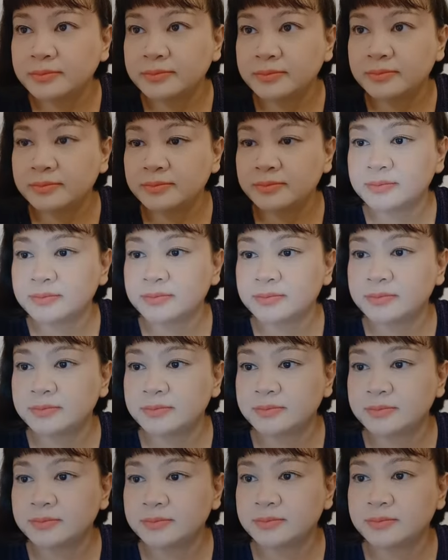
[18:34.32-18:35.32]

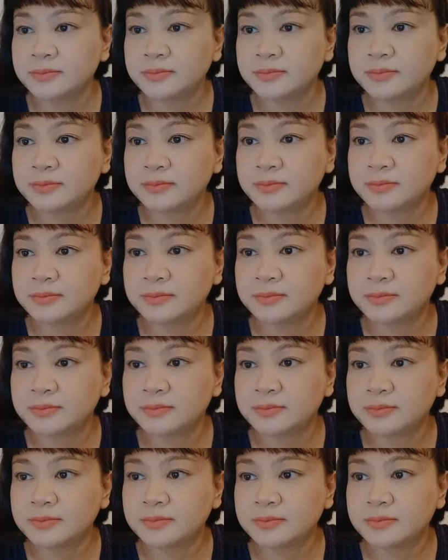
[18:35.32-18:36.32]

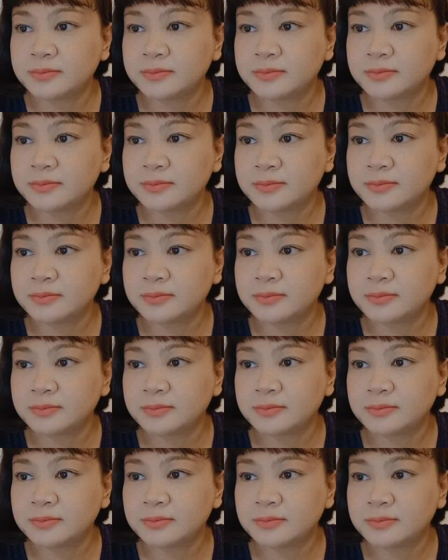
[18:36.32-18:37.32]

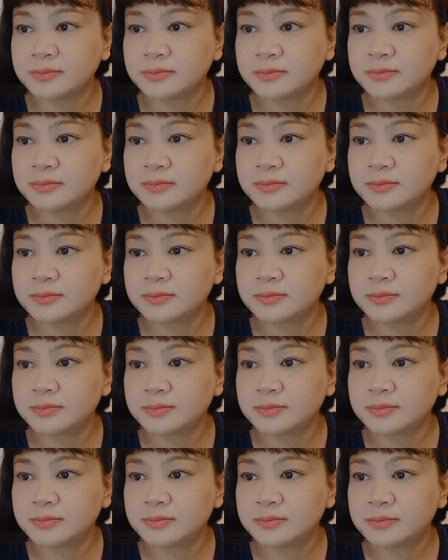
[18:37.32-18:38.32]

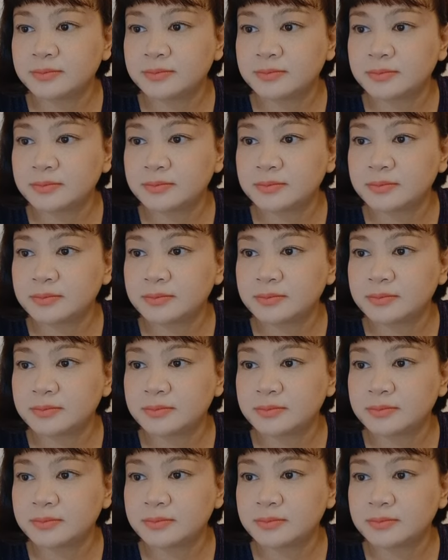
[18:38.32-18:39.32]

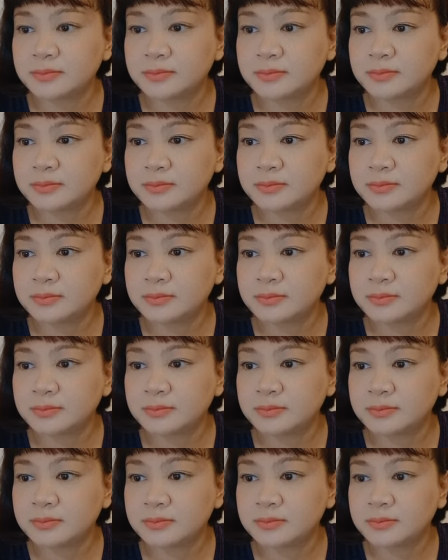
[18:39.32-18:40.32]

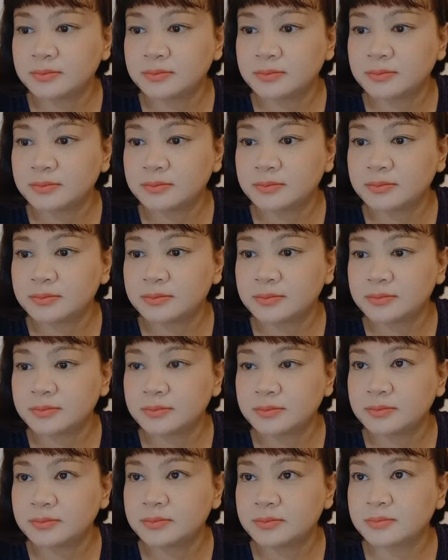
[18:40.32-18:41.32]

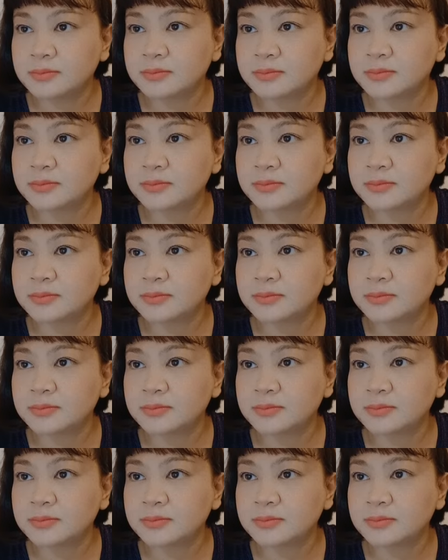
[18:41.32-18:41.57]
(silence)